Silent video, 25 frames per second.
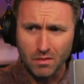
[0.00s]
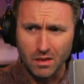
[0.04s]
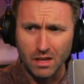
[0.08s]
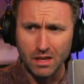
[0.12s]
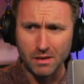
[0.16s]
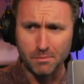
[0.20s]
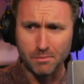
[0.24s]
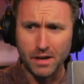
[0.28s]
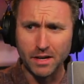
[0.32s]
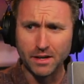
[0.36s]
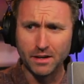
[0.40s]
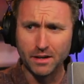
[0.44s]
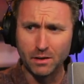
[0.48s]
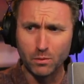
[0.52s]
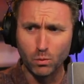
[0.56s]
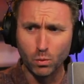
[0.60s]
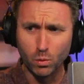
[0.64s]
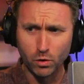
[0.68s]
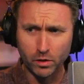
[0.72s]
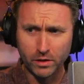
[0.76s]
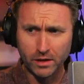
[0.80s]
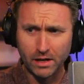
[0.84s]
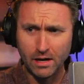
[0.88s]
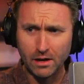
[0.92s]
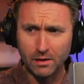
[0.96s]
it may not
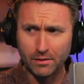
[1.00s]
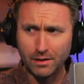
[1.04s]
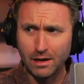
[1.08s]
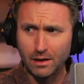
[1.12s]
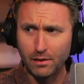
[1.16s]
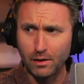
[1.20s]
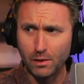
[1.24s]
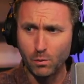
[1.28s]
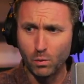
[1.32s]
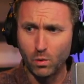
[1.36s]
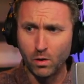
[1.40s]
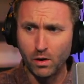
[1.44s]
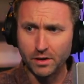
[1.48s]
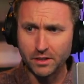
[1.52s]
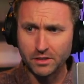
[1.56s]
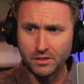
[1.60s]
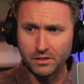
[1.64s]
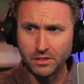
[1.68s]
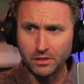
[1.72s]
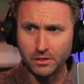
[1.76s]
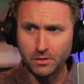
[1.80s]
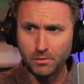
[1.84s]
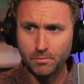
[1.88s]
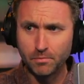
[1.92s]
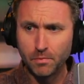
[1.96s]
work out how I want it
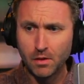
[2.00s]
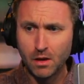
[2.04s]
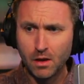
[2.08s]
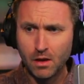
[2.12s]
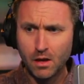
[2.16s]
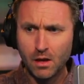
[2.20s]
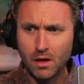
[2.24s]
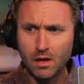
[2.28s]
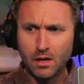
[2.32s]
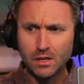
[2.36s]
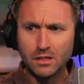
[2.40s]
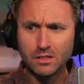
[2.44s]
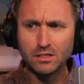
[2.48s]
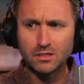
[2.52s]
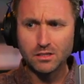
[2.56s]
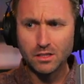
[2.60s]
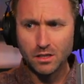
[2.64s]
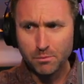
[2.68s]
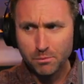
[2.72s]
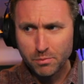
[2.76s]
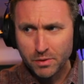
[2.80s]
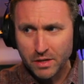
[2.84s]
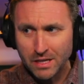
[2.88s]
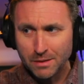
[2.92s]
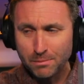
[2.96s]
to.
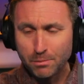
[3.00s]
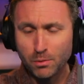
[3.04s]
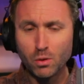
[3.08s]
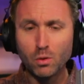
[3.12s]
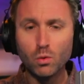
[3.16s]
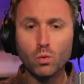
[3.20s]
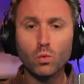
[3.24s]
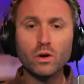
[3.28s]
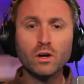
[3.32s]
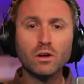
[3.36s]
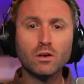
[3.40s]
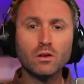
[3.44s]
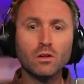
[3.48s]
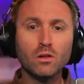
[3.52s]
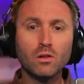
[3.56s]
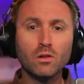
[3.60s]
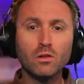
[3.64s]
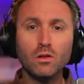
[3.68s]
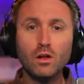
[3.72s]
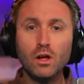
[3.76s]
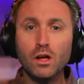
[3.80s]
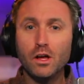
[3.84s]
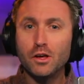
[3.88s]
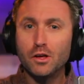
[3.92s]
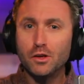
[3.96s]
Some people
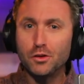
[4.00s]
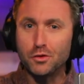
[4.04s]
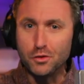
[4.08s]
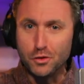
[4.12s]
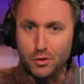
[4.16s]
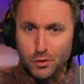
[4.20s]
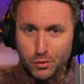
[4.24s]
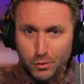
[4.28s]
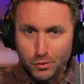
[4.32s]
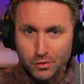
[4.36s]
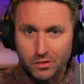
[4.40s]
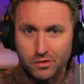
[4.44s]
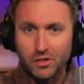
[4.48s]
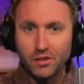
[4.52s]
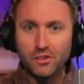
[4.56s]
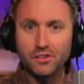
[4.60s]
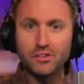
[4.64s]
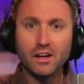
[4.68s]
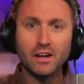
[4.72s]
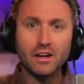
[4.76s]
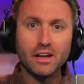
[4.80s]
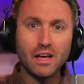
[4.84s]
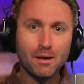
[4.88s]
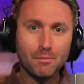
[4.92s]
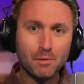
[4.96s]
will use their
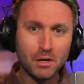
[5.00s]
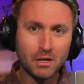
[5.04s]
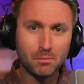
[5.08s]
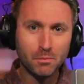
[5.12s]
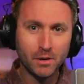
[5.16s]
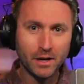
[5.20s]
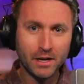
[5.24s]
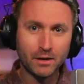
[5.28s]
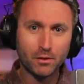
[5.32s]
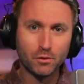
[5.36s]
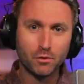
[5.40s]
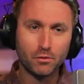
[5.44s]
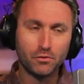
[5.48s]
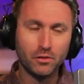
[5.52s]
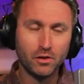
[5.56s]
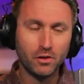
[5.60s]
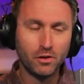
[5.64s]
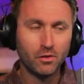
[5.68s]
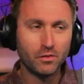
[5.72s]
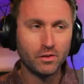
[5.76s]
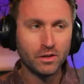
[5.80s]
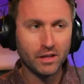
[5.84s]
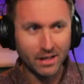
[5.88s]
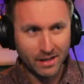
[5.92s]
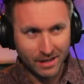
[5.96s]
dynamic
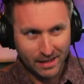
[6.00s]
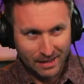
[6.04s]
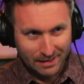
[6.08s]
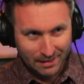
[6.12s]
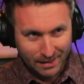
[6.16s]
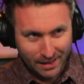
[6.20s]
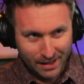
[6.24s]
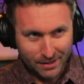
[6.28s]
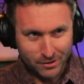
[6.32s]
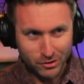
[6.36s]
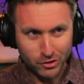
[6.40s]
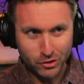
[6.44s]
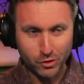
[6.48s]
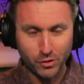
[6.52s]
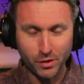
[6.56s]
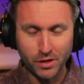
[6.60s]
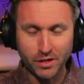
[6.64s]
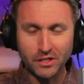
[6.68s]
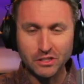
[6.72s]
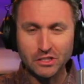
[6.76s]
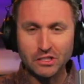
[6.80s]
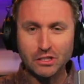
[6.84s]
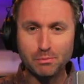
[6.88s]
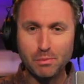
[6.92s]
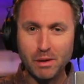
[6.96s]
microphone in a less
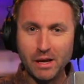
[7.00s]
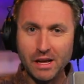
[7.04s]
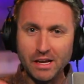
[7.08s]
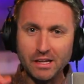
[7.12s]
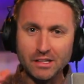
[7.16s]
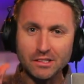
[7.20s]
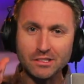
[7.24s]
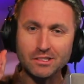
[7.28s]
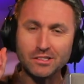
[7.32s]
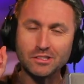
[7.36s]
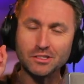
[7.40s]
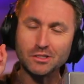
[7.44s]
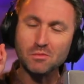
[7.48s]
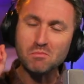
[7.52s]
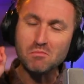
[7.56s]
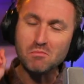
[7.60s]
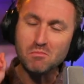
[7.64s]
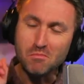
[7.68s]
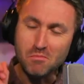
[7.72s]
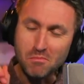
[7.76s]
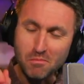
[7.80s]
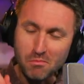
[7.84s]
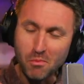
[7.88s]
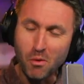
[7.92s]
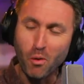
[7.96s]
treated space.
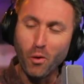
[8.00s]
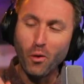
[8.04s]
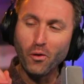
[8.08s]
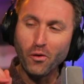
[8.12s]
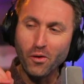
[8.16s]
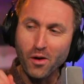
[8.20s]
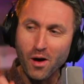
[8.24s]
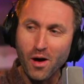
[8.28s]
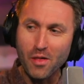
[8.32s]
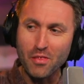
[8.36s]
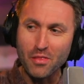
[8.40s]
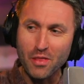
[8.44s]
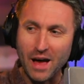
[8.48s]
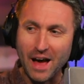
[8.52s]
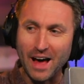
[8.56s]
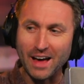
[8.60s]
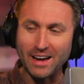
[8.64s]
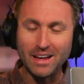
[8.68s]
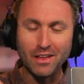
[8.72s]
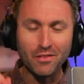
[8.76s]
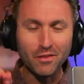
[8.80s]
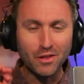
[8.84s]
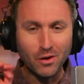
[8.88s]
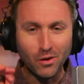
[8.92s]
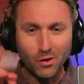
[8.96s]
More on
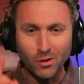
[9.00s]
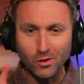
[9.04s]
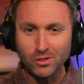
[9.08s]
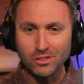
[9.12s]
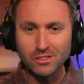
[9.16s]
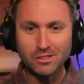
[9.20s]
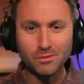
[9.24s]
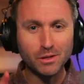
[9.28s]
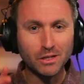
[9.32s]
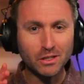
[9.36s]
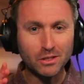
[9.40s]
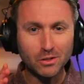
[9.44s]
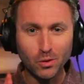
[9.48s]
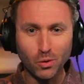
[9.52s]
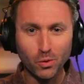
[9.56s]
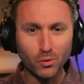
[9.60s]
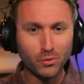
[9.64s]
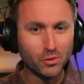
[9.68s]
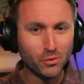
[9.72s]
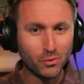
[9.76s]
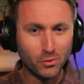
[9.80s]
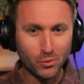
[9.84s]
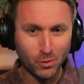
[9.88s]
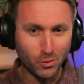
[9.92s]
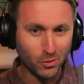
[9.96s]
that and the ultimate
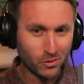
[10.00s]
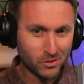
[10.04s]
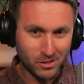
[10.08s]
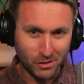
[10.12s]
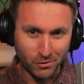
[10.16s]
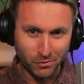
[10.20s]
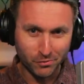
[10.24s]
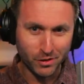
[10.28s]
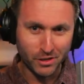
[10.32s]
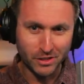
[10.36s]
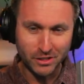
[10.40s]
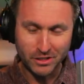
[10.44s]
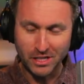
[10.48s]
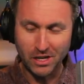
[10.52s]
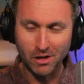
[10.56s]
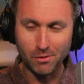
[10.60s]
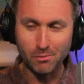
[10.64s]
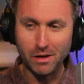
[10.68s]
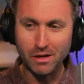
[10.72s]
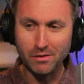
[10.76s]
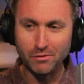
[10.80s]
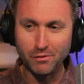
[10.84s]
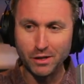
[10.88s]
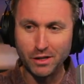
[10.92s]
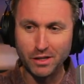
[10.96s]
golden rule to finish out
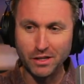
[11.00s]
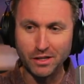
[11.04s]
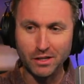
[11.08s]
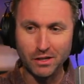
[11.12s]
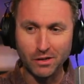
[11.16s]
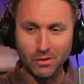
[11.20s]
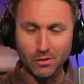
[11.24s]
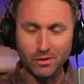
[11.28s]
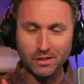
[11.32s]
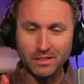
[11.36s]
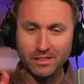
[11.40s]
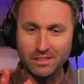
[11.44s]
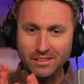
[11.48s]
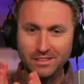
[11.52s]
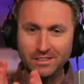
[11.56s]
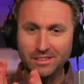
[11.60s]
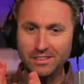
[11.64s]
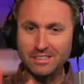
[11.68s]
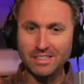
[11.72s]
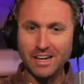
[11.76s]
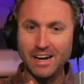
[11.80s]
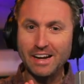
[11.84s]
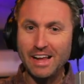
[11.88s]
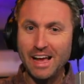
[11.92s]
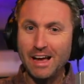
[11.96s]
my video.
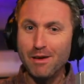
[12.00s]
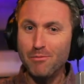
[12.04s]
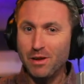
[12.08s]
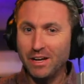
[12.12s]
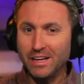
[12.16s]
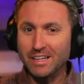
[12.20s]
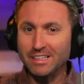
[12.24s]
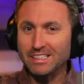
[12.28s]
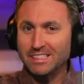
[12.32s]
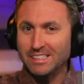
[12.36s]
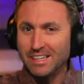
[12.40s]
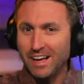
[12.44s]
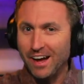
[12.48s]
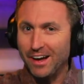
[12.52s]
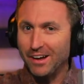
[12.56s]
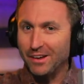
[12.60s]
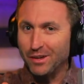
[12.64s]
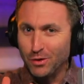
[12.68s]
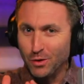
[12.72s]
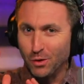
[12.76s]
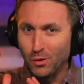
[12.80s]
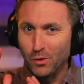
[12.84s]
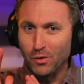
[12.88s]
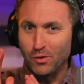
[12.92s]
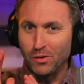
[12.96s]
The dynamic is not
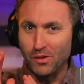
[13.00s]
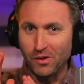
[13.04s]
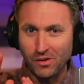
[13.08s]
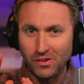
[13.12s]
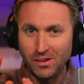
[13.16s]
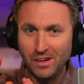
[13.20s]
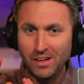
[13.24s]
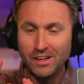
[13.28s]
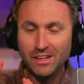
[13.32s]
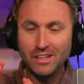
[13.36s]
your